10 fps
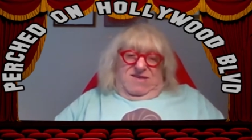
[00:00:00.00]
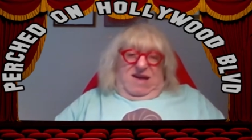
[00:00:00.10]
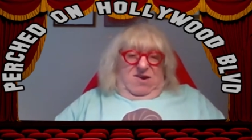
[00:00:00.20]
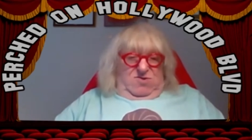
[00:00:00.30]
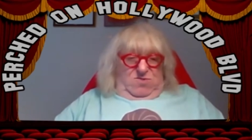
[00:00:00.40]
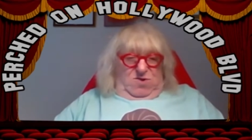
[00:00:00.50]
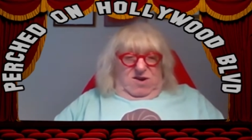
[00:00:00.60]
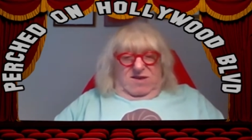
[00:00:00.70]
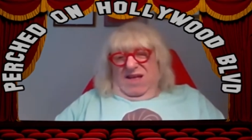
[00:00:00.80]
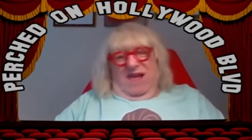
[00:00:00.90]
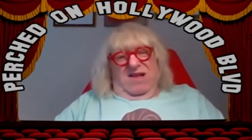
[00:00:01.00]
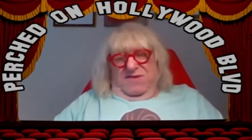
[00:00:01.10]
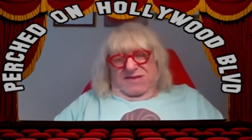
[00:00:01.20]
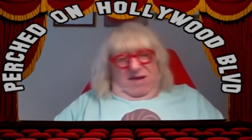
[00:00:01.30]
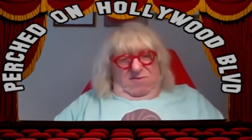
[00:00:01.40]
that could work," and "I don't
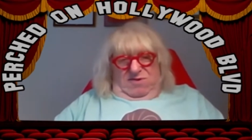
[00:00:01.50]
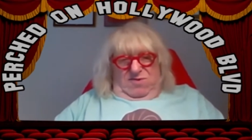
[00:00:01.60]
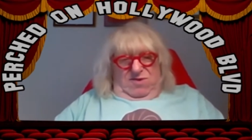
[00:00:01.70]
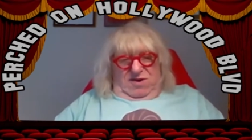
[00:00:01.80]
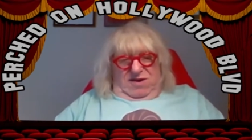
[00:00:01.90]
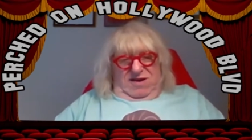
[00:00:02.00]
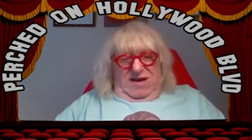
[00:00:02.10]
think that will work."